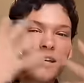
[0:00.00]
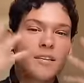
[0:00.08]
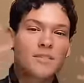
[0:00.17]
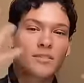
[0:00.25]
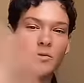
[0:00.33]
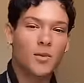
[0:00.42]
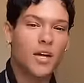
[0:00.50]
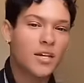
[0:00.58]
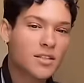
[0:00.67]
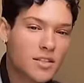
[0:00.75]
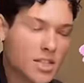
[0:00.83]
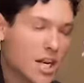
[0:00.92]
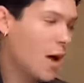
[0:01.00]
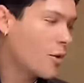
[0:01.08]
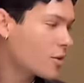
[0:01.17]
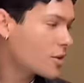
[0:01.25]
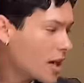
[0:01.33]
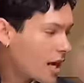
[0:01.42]
I mean, I
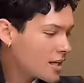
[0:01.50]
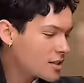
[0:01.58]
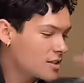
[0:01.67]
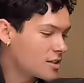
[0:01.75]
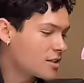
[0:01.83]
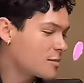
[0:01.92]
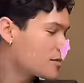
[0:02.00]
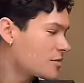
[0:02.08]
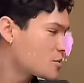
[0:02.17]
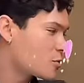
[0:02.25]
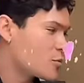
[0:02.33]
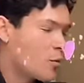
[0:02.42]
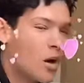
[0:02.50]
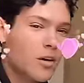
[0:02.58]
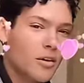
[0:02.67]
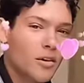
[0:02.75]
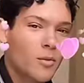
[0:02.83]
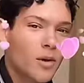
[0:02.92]
shower, I clean my face with
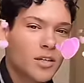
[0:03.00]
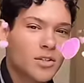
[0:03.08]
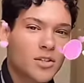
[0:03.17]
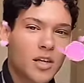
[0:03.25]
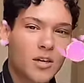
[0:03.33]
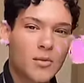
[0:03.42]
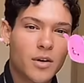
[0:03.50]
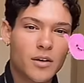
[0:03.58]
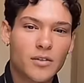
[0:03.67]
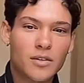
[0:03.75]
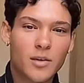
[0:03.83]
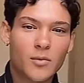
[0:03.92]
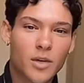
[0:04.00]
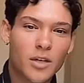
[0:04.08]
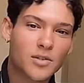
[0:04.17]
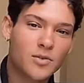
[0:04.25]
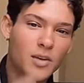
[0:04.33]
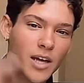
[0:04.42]
water. Yeah. Why should I wear, like,
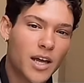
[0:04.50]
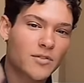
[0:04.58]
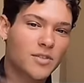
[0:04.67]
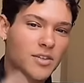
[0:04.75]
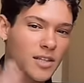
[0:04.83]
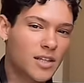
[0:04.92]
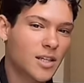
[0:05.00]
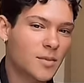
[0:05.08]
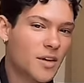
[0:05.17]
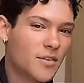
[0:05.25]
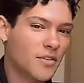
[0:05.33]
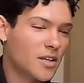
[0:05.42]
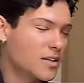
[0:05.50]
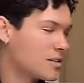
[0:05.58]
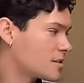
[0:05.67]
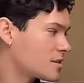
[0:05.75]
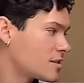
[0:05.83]
why do I have to clean my face?